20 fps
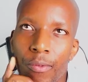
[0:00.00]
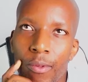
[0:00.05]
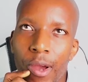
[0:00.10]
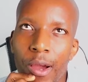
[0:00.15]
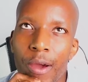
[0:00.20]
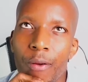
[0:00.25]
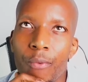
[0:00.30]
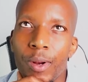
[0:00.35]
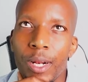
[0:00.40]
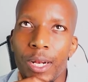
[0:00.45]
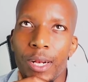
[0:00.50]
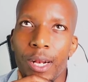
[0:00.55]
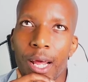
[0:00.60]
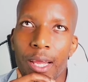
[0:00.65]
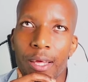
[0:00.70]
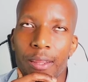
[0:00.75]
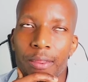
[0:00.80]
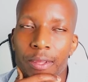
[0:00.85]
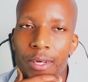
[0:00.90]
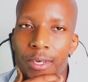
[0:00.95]
I really
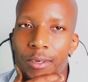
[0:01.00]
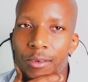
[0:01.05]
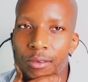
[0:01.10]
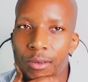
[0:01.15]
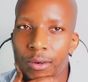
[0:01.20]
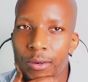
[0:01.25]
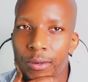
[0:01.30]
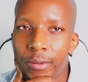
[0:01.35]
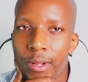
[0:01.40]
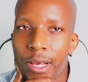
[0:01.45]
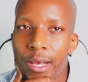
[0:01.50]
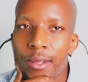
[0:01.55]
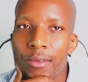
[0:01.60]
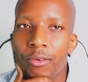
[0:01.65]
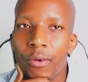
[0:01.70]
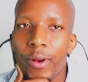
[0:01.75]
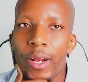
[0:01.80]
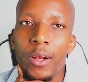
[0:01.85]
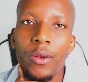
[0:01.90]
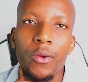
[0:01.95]
like that. So
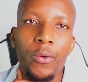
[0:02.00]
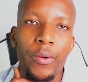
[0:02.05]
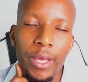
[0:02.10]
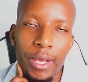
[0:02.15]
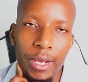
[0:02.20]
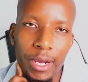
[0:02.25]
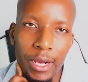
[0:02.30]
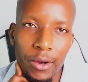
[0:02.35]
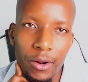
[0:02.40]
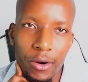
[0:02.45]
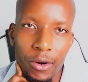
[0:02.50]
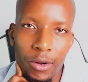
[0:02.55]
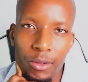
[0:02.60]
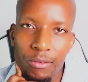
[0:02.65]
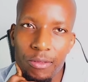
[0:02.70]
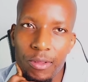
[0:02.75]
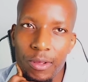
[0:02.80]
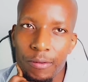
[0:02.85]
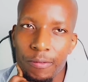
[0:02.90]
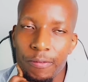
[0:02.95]
it's really looking
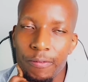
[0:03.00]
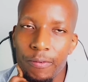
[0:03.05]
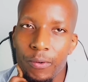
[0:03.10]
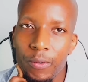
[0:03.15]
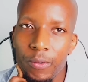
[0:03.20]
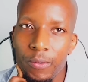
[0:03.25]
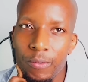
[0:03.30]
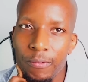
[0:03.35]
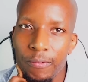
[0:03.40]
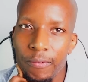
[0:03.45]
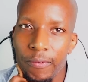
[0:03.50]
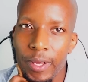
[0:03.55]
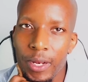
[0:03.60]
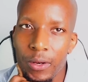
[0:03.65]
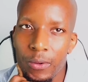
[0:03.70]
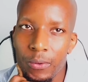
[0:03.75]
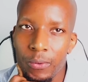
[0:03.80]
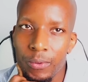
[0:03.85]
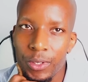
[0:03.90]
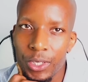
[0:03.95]
across the full
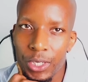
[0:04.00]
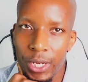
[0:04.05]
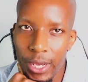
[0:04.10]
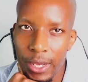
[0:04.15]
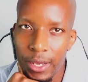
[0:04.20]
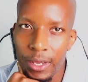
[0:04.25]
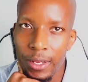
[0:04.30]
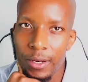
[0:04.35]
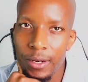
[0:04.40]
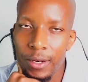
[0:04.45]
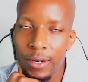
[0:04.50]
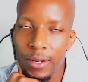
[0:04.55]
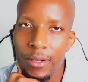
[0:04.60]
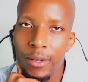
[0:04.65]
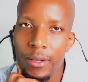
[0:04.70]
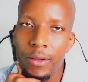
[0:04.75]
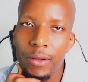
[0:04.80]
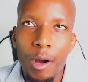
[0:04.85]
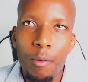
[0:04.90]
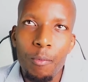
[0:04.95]
value chain.
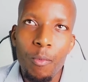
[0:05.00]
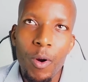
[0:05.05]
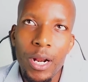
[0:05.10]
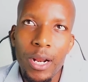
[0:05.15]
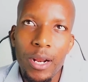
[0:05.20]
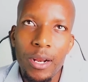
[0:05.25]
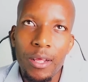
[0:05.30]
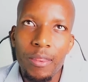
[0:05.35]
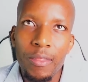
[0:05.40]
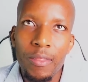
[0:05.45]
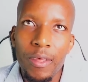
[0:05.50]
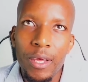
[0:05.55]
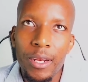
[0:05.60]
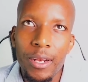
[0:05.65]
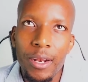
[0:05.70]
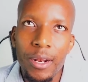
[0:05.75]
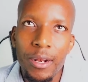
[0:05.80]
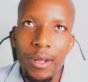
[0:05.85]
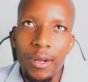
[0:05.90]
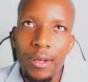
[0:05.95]
I'm wondering
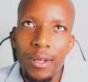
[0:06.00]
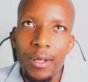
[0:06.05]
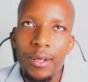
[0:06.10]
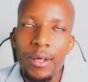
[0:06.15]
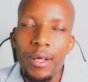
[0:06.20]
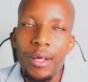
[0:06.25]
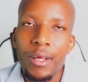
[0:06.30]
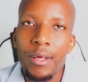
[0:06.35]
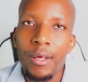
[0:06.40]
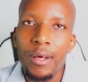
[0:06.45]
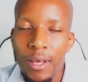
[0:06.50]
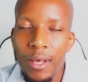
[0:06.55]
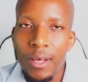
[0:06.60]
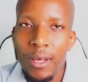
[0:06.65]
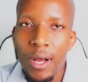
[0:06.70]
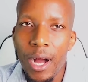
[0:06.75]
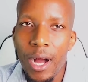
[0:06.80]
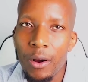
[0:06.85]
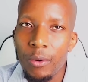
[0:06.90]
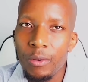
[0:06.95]
then,
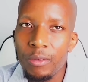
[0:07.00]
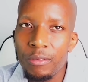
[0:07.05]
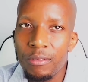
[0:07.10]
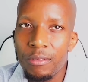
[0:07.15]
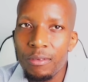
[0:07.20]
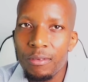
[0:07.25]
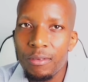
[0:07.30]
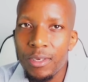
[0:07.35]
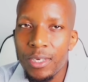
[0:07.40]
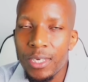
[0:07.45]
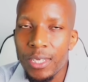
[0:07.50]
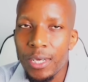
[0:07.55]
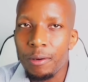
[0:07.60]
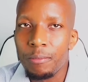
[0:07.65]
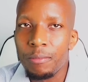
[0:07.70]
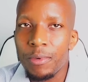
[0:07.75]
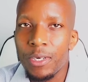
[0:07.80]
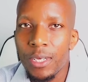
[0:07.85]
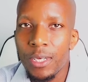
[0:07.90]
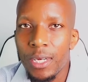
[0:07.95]
how is
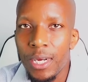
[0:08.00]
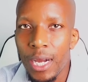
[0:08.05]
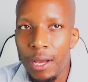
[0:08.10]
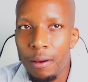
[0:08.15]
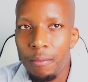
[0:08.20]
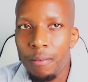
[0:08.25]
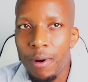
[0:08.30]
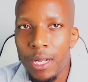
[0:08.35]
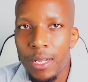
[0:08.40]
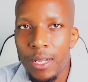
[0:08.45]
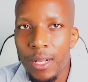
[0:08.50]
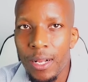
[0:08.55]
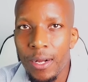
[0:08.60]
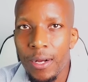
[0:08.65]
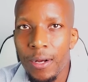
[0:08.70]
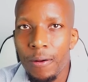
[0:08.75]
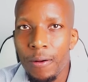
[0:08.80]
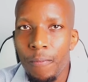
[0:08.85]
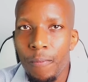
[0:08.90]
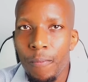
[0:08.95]
DMT Kai
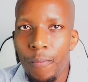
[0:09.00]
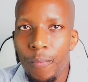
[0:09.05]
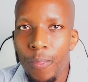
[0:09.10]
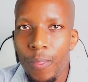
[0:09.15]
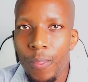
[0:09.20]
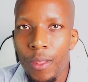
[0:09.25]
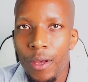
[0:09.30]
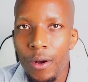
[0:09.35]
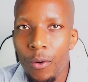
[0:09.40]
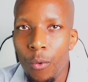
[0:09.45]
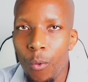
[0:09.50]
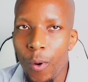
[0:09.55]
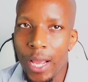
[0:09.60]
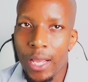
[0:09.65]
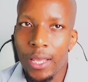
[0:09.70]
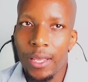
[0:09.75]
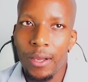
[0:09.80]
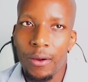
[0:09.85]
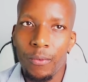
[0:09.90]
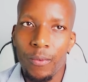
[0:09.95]
Batla
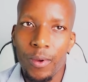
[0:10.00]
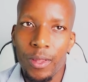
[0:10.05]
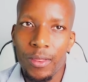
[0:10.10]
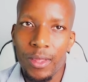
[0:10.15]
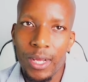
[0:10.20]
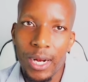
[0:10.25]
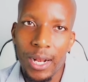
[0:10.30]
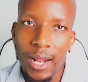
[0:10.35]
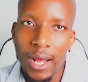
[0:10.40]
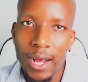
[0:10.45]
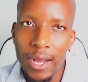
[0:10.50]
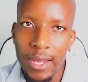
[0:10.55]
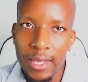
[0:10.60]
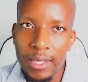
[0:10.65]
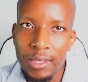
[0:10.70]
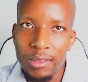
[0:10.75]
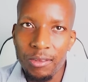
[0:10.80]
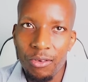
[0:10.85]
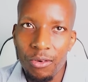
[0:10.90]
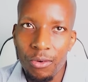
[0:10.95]
working with
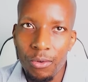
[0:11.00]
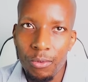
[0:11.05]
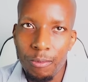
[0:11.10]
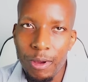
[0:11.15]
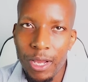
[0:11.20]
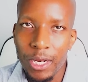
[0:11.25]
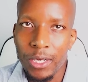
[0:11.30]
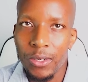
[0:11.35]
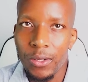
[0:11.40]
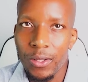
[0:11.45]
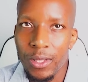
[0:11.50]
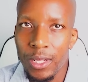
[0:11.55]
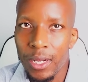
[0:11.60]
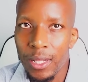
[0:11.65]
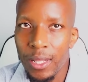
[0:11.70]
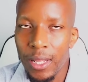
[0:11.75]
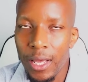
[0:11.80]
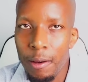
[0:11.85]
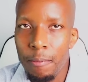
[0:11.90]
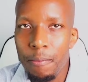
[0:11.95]
clients to make sure
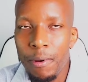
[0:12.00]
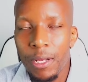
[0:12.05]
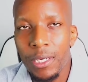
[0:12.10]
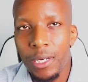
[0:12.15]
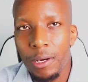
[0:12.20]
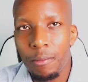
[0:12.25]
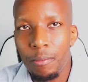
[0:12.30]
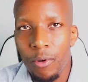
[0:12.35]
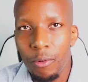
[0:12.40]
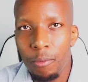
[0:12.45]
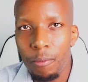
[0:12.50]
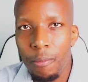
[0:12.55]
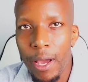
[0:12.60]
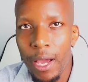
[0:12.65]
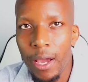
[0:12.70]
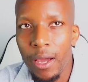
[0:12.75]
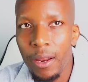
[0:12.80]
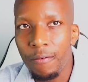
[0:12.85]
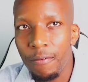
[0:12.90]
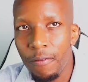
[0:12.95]
that they are better
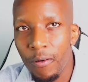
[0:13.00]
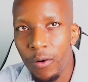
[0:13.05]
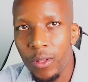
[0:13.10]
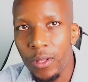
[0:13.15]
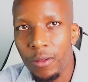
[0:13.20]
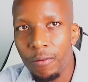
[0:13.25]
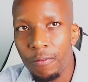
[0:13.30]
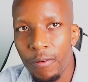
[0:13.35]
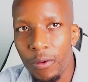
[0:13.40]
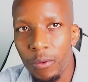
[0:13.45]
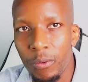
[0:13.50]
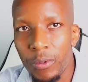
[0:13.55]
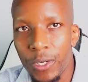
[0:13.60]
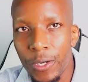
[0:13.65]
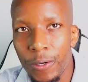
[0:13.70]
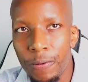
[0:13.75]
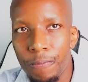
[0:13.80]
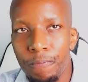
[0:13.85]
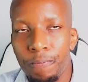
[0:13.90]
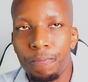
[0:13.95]
prepared for the
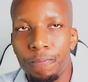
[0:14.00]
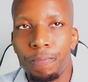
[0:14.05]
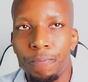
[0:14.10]
future?